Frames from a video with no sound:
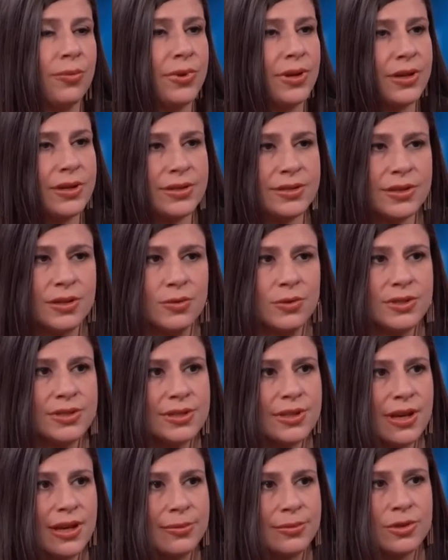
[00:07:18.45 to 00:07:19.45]
because there was
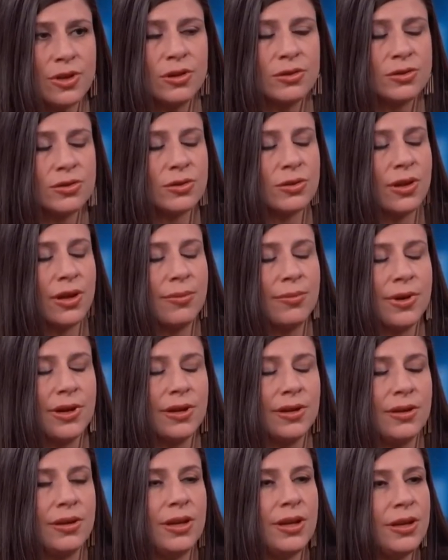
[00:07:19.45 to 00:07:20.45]
times also that my
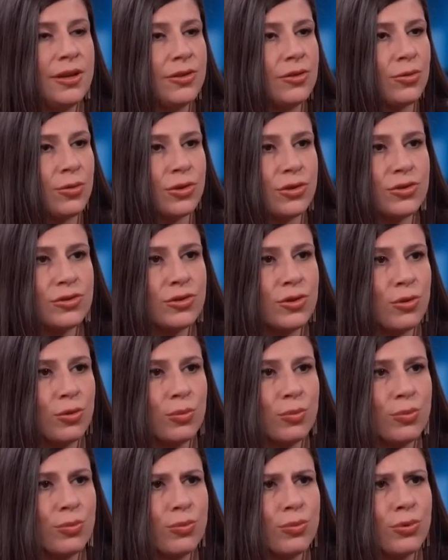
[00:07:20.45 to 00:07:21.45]
knees were
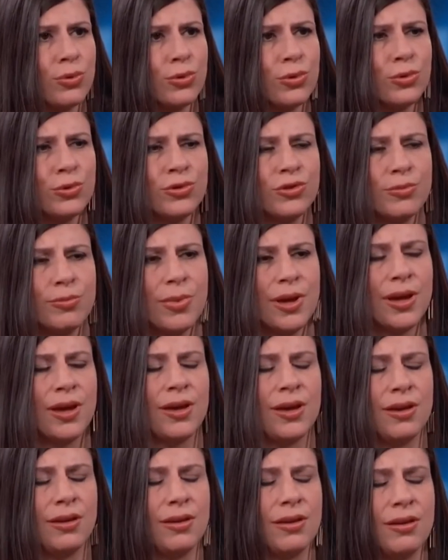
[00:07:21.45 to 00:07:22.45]
so bruised,
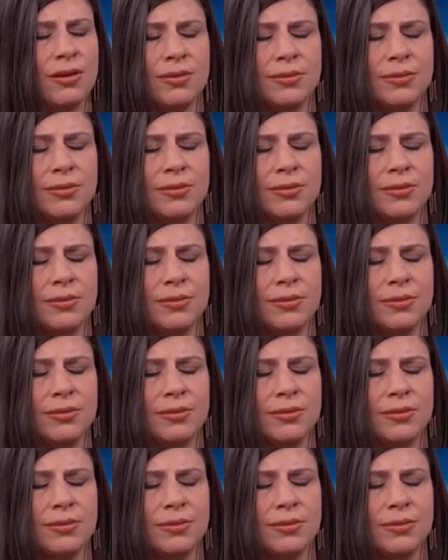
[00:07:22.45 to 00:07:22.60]
my